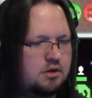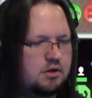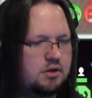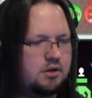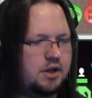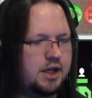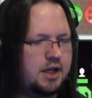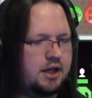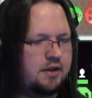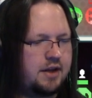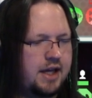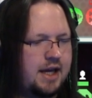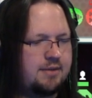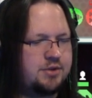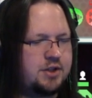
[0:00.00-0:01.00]
Don't like any of the
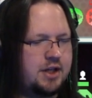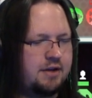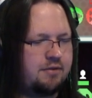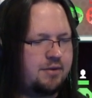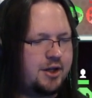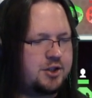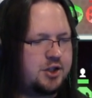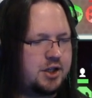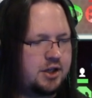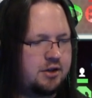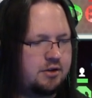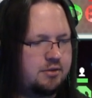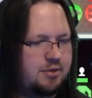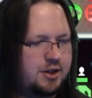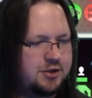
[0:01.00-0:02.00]
games today from
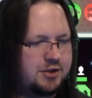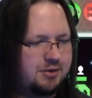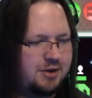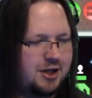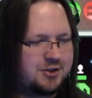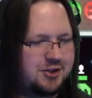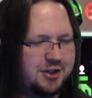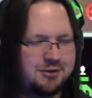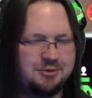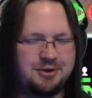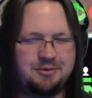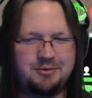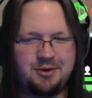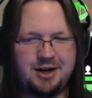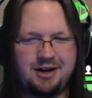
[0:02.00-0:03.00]
AGDQ, but I still watch like 3
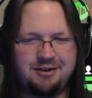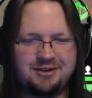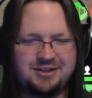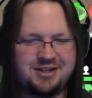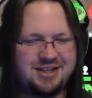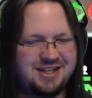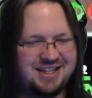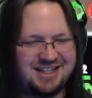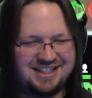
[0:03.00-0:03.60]
to 4 hours.